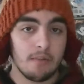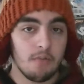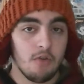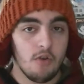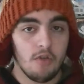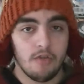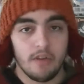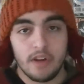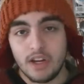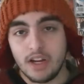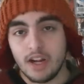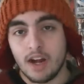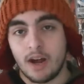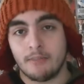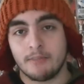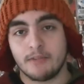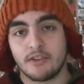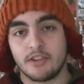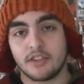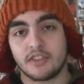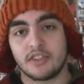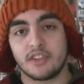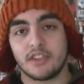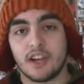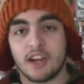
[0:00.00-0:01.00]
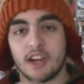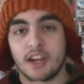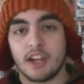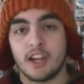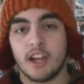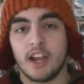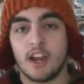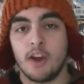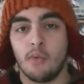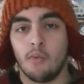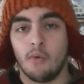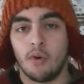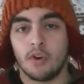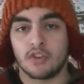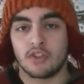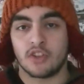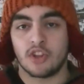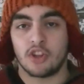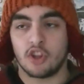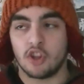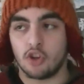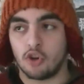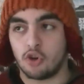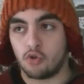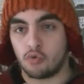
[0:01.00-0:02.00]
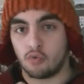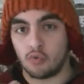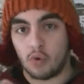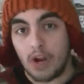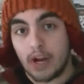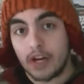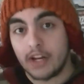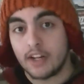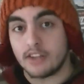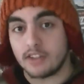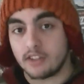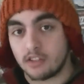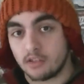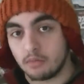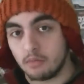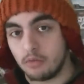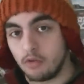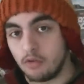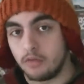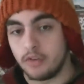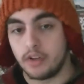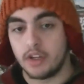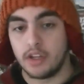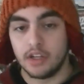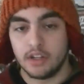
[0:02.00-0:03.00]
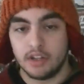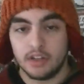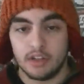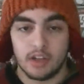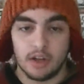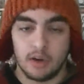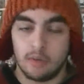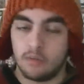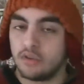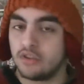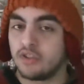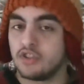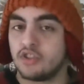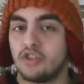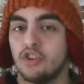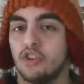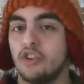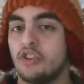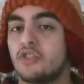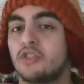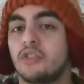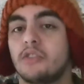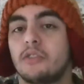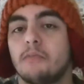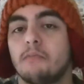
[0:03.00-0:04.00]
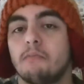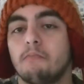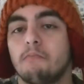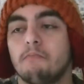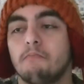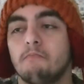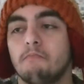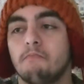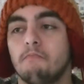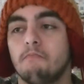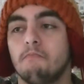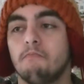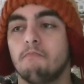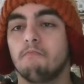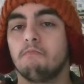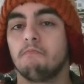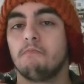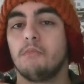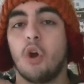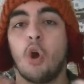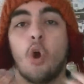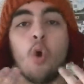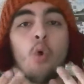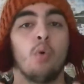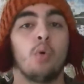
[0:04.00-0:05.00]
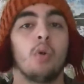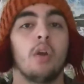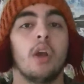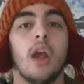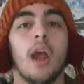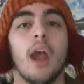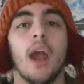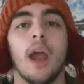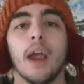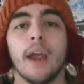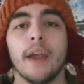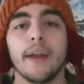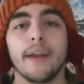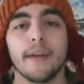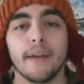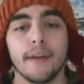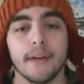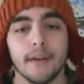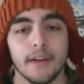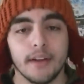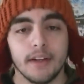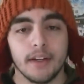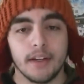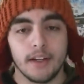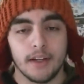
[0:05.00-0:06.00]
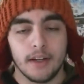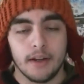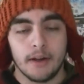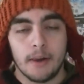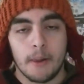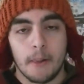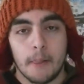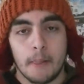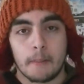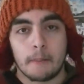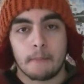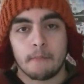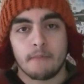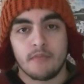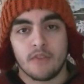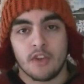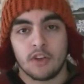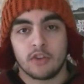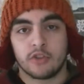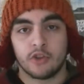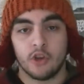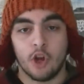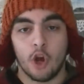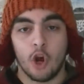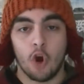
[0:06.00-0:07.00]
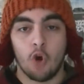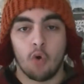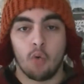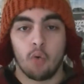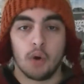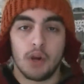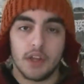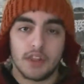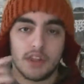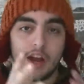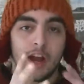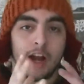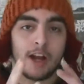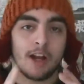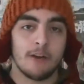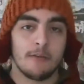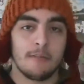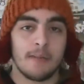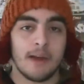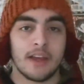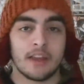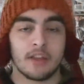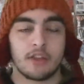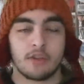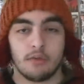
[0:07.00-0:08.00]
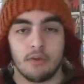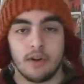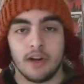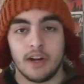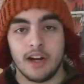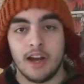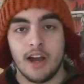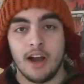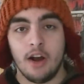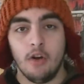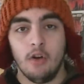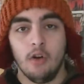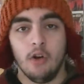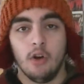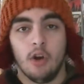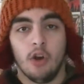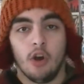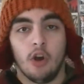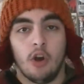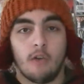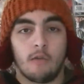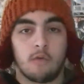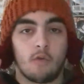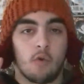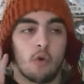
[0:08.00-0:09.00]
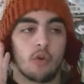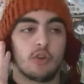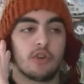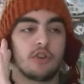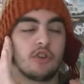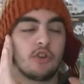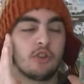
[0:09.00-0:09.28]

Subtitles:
movie. I'm just saying it wasn't the greatest movie. It was just okay. So, with Iron Man 3 now, of course,